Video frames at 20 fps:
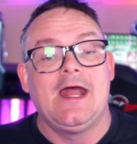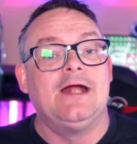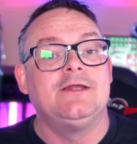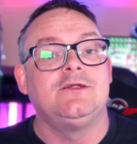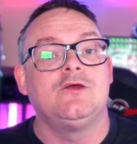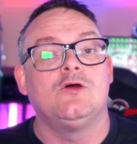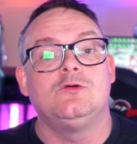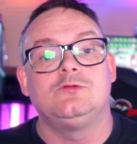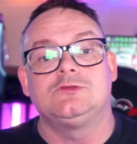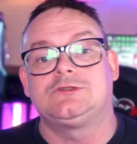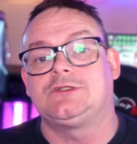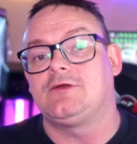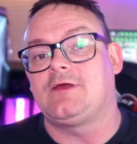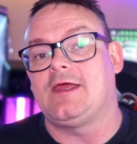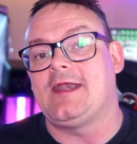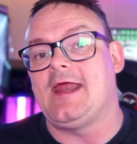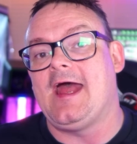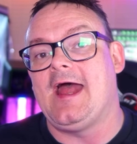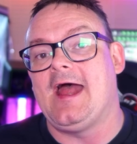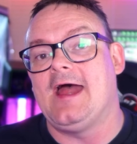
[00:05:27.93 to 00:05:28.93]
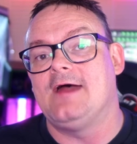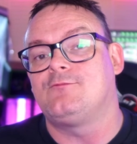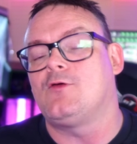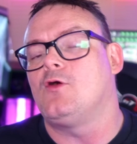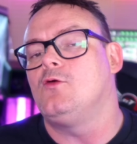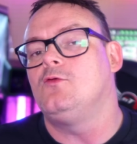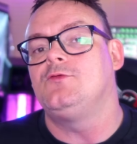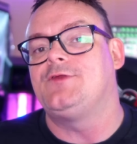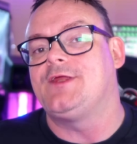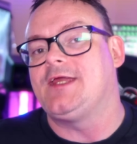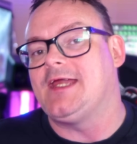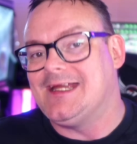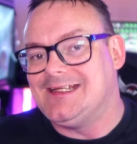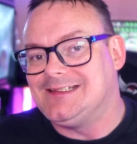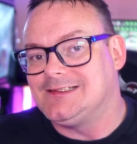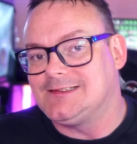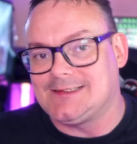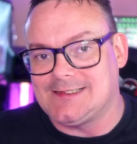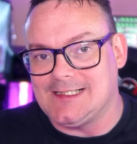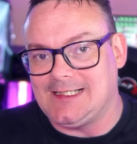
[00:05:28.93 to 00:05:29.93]
and you're also going to have all the
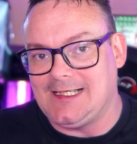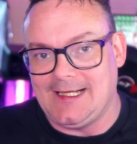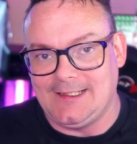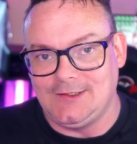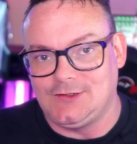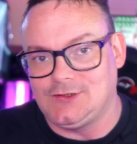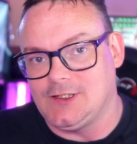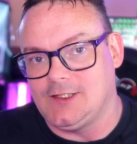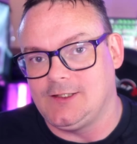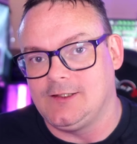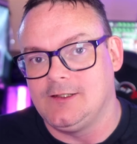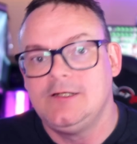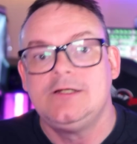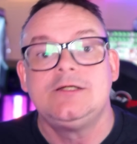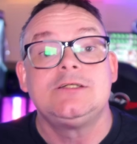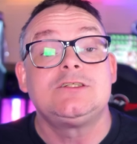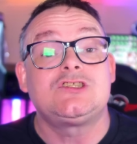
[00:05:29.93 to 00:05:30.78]
installation